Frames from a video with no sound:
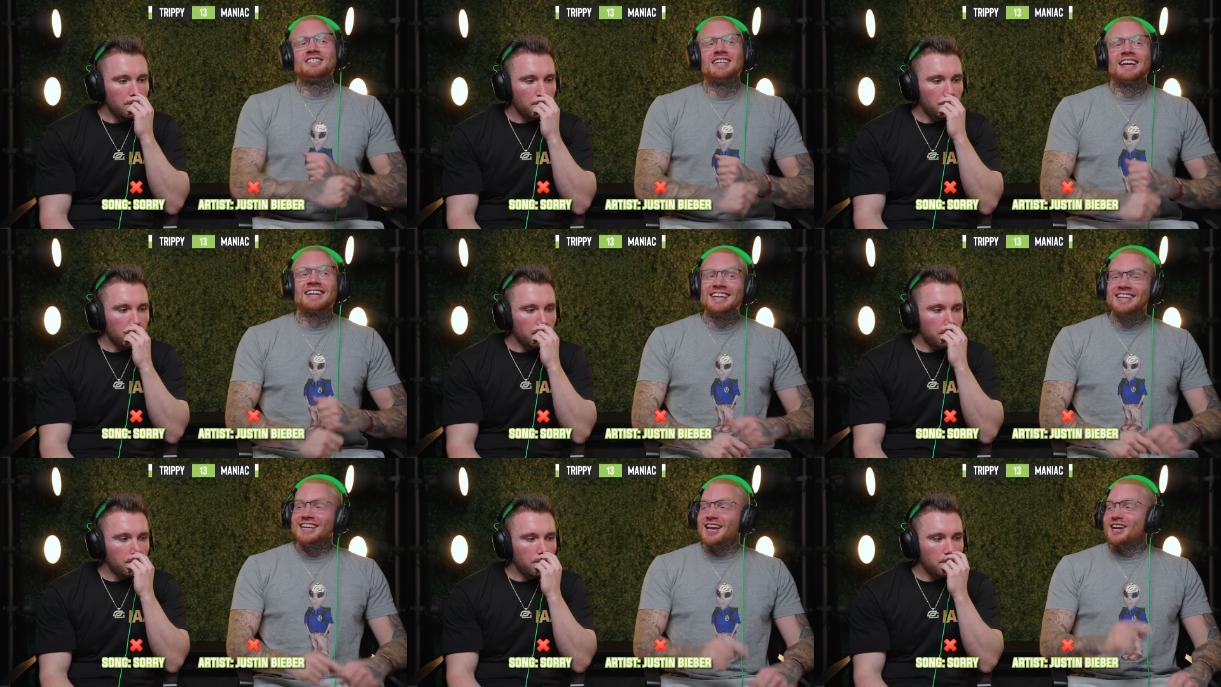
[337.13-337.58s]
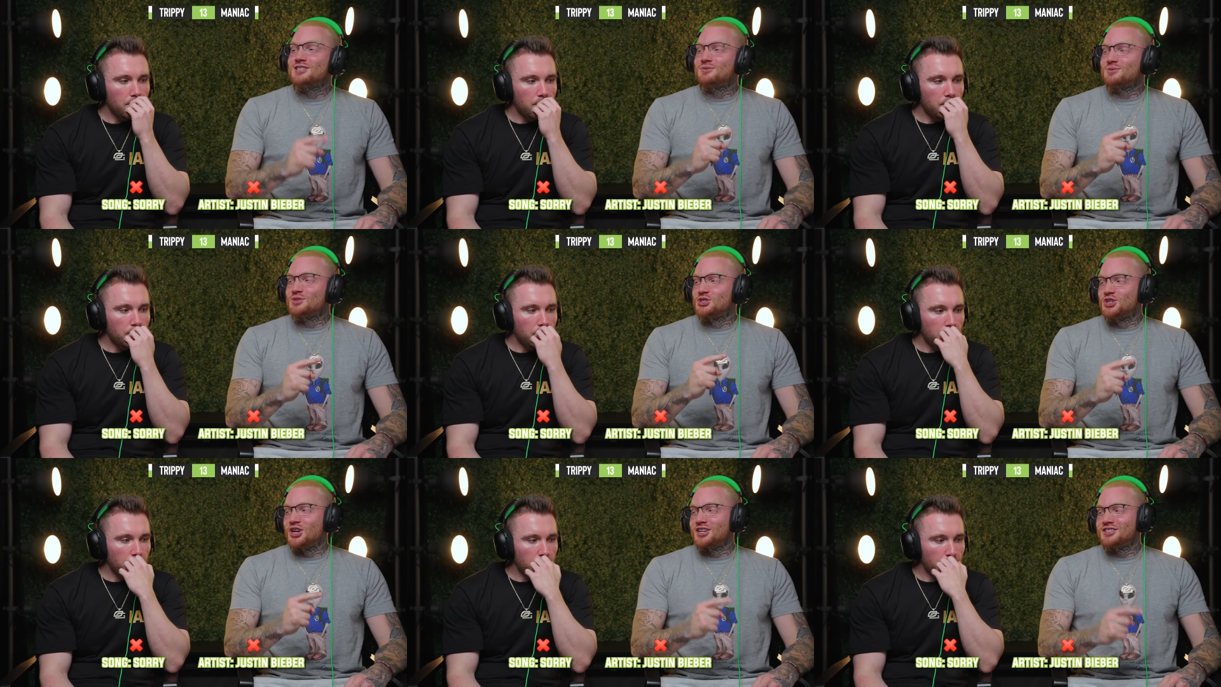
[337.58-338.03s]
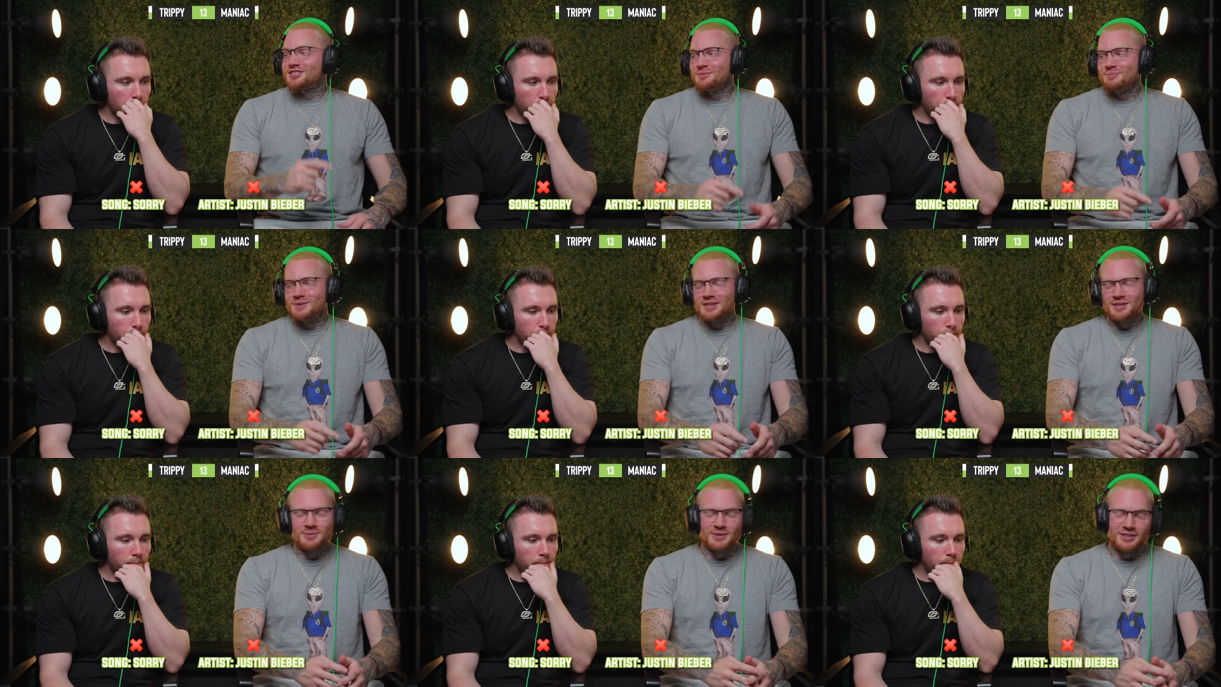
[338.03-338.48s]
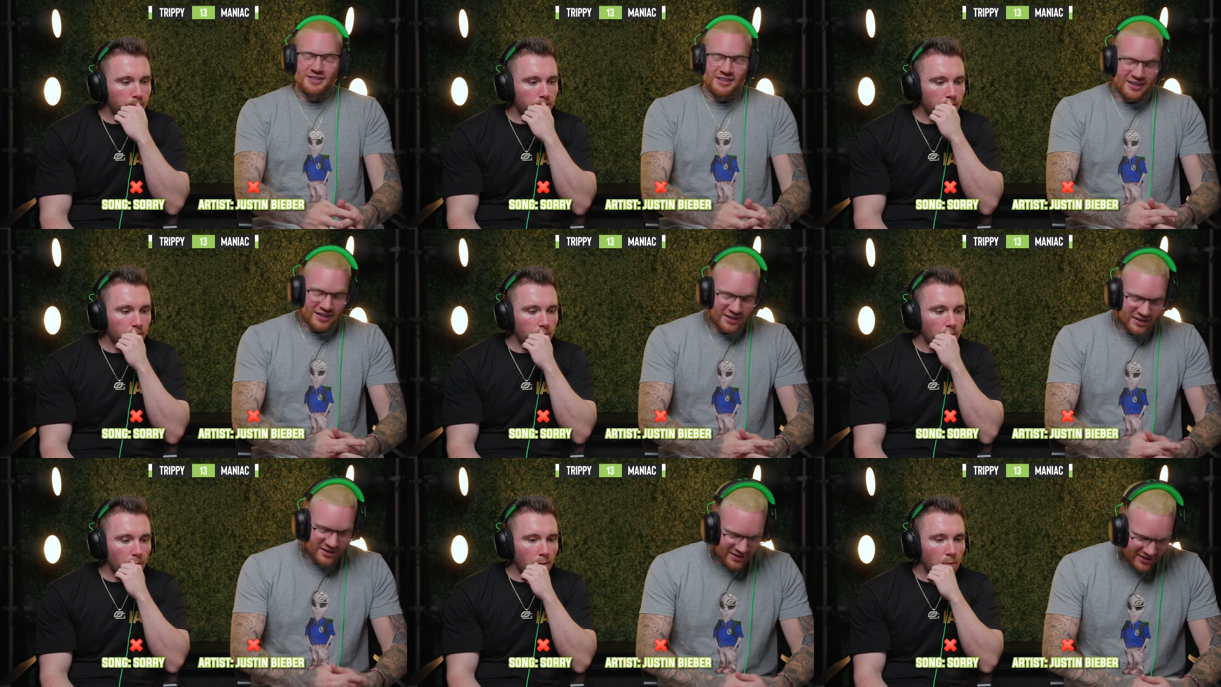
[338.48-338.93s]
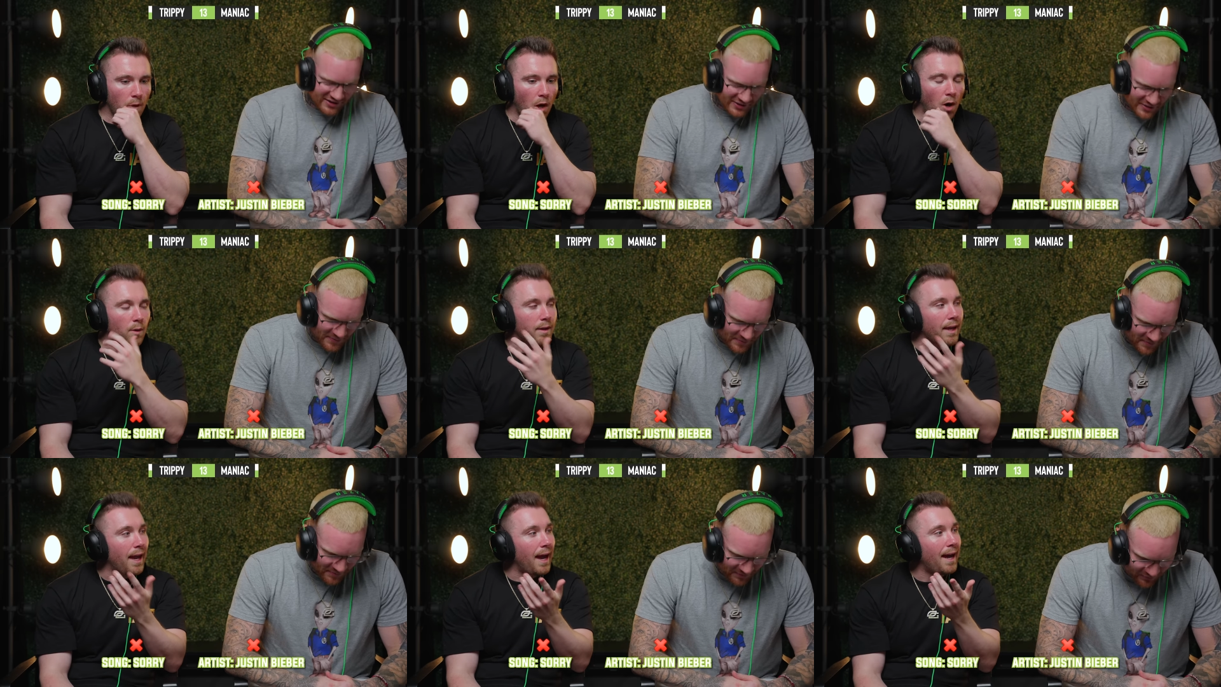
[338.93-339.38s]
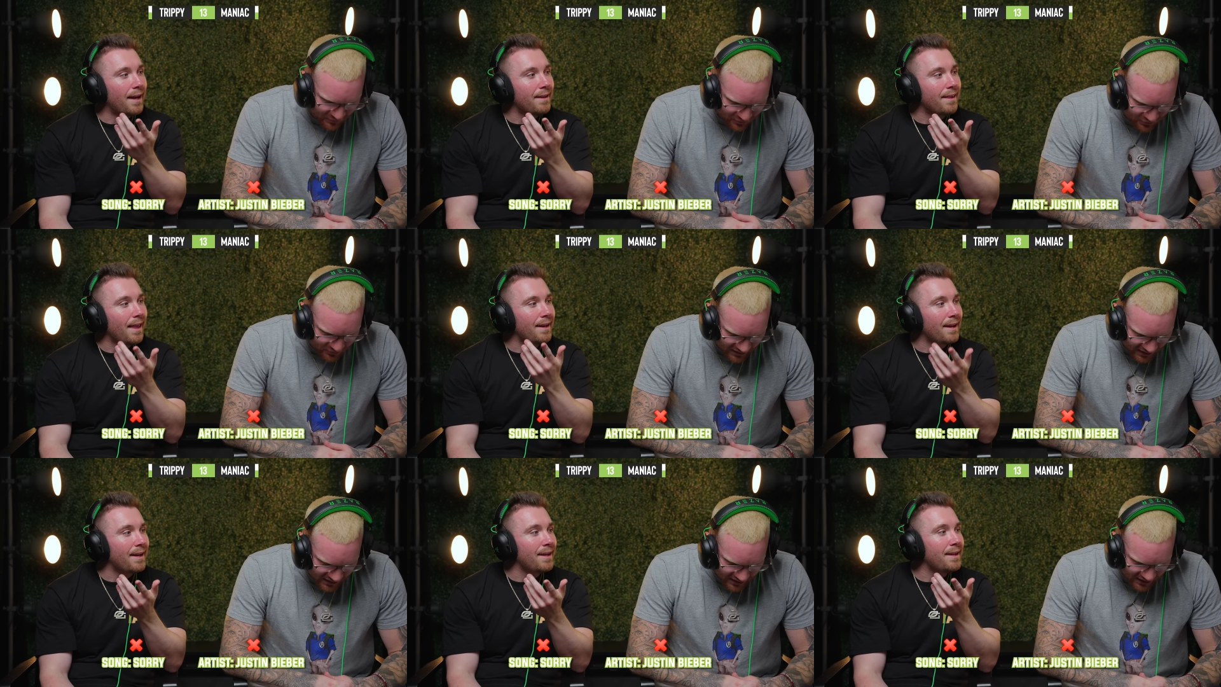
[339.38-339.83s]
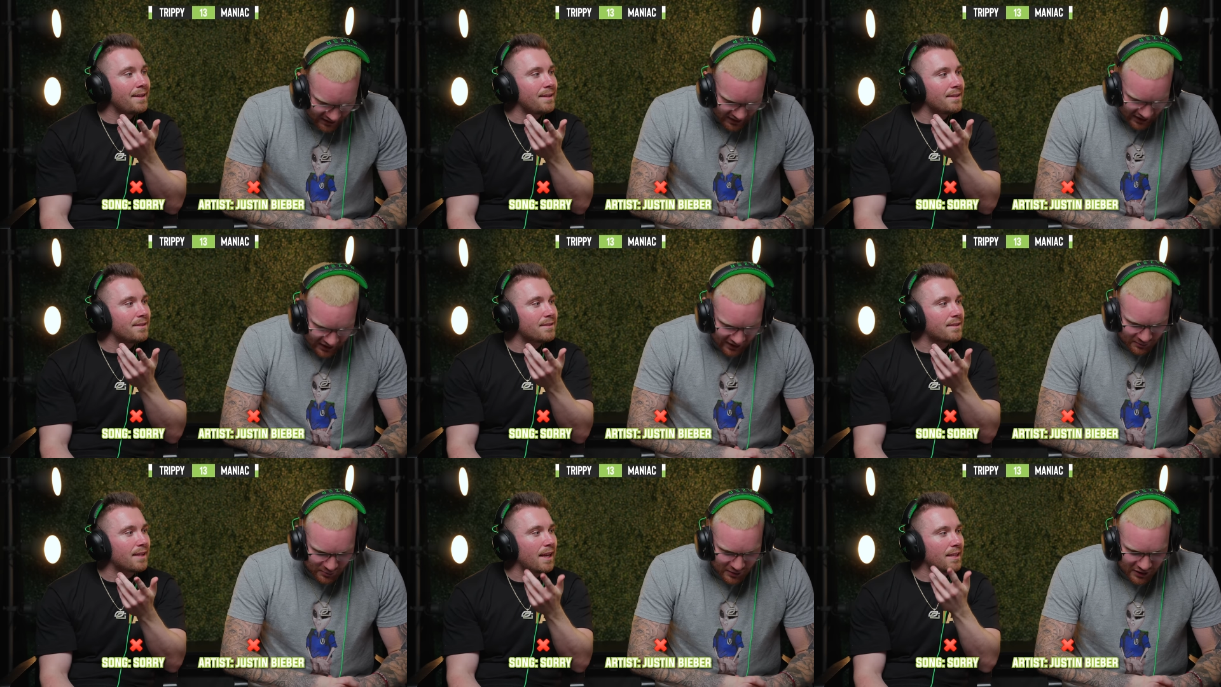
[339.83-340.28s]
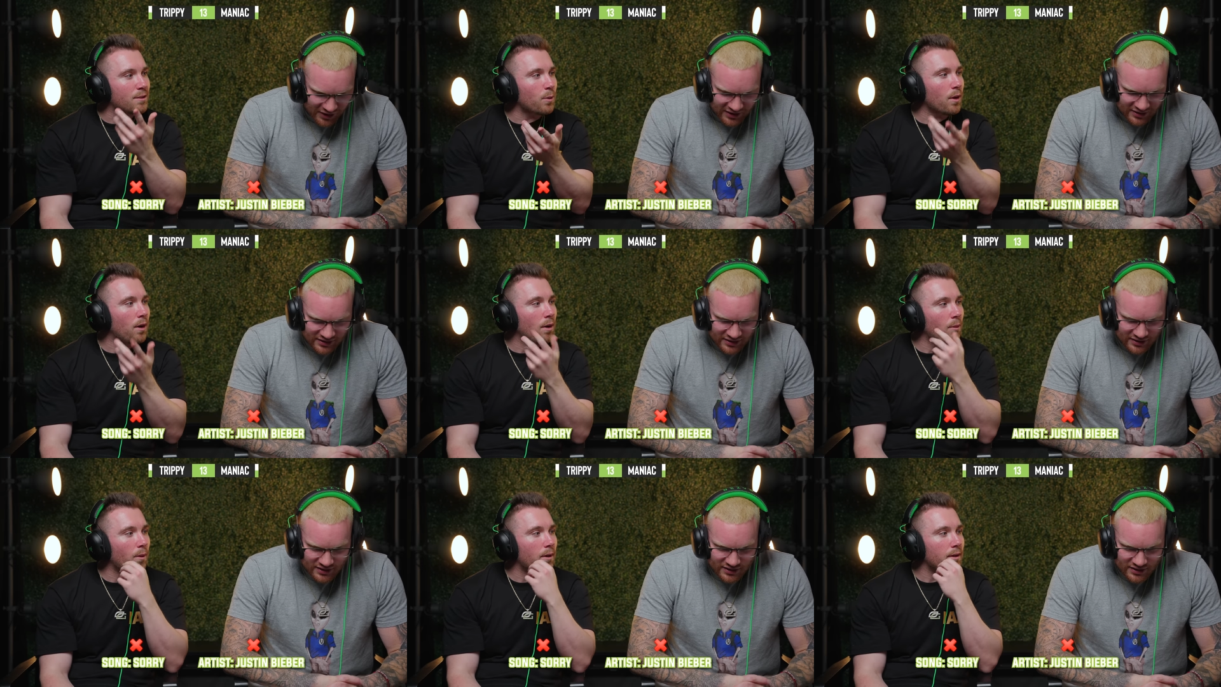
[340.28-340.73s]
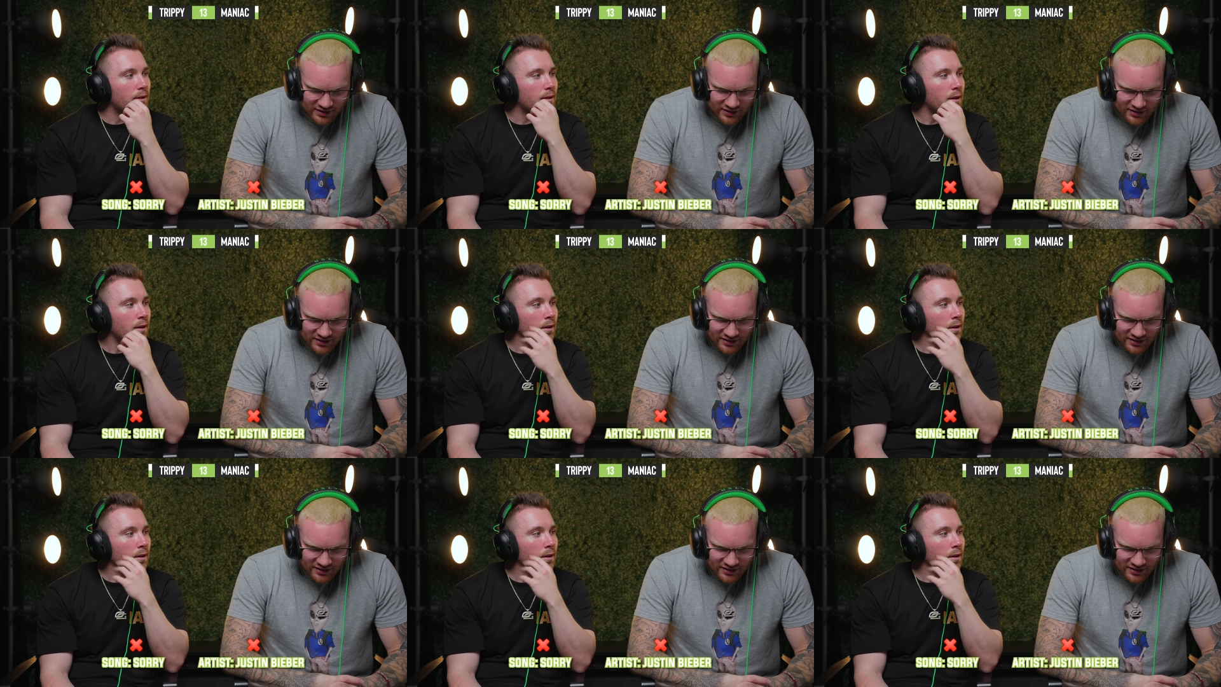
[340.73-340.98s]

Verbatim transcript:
Speaker 1: second guess was Justin Bieber. Oh yeah, that is.
Speaker 2: That's what it was.